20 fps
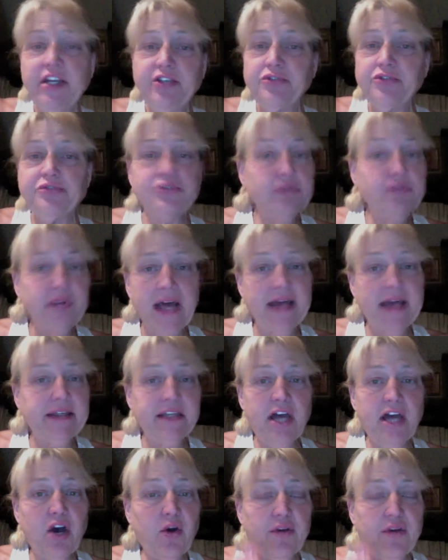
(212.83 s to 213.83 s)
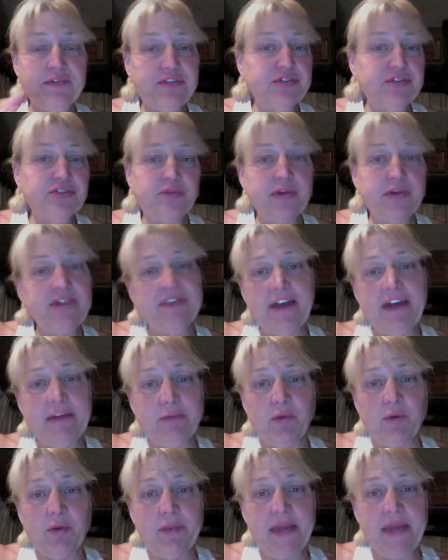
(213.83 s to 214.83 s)
You do not know if those 25
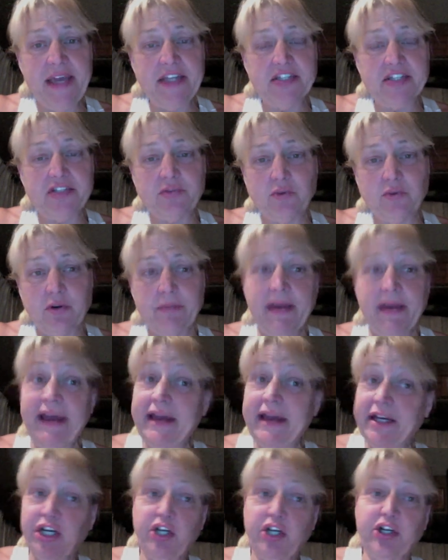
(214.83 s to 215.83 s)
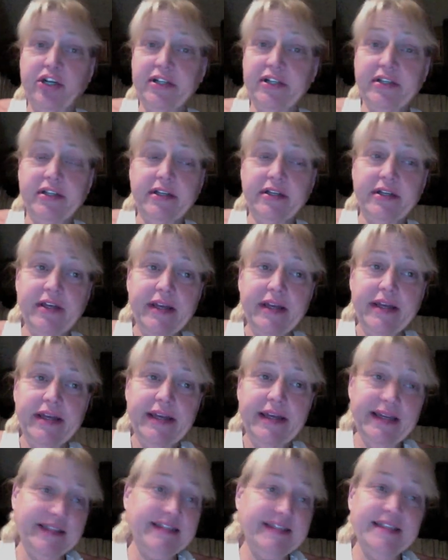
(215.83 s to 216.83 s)
more pages were by a current
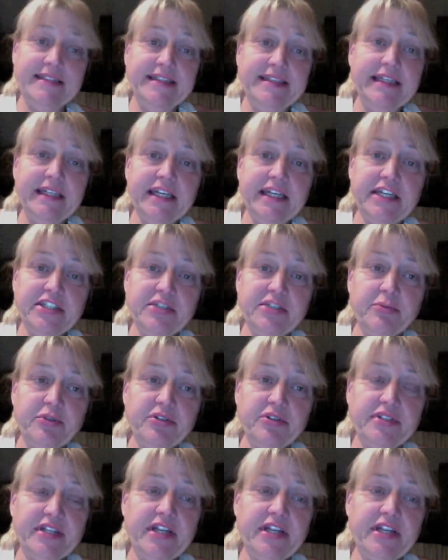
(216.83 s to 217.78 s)
existing customers.